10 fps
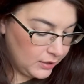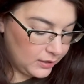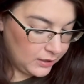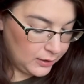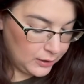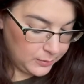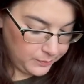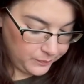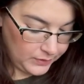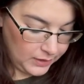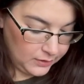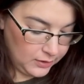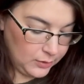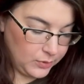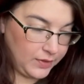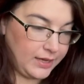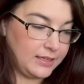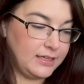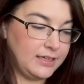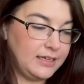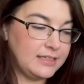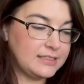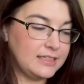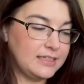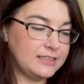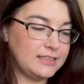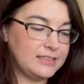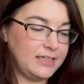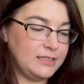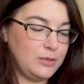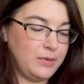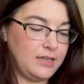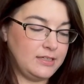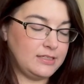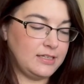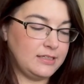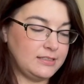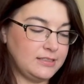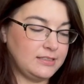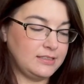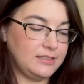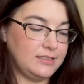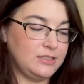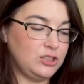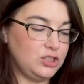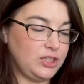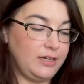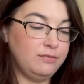Um, along with that kick is this Skintimate shave